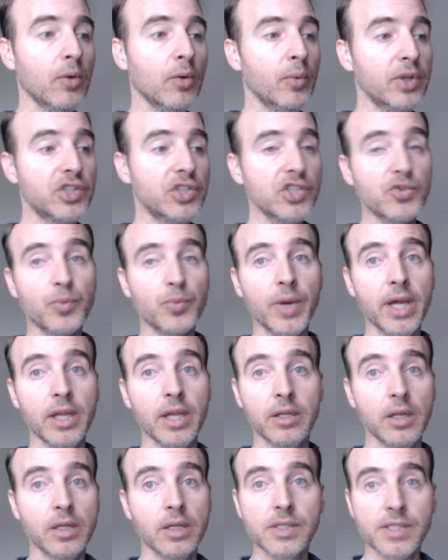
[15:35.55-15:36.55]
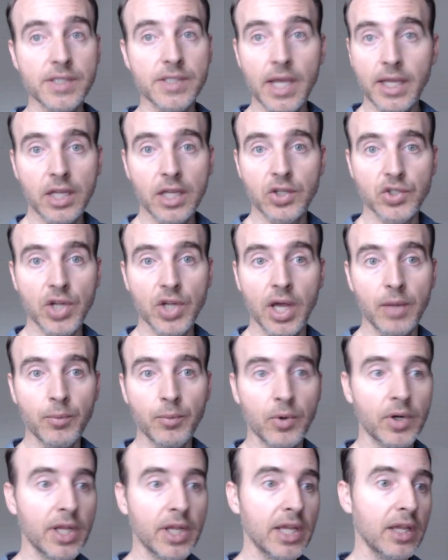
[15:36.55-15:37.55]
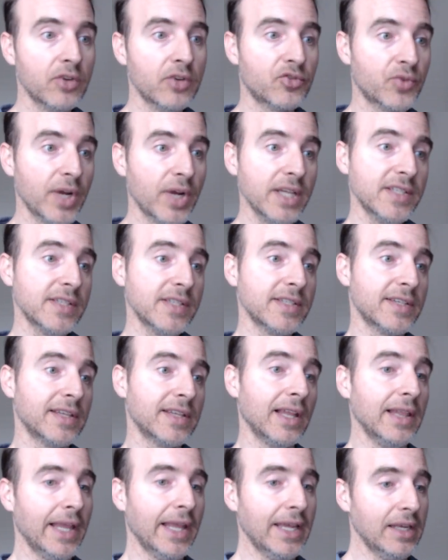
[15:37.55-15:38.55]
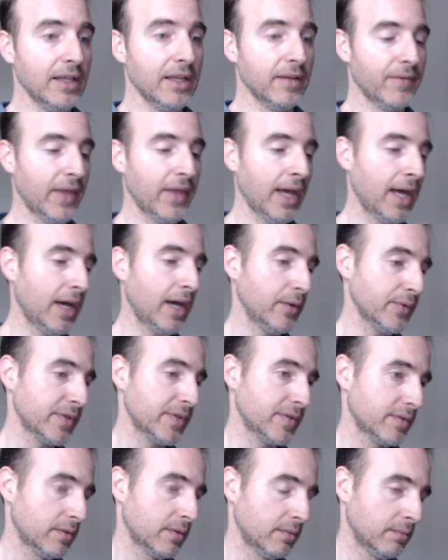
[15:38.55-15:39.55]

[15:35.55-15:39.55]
We just read 2 John where he addresses the lady of the house.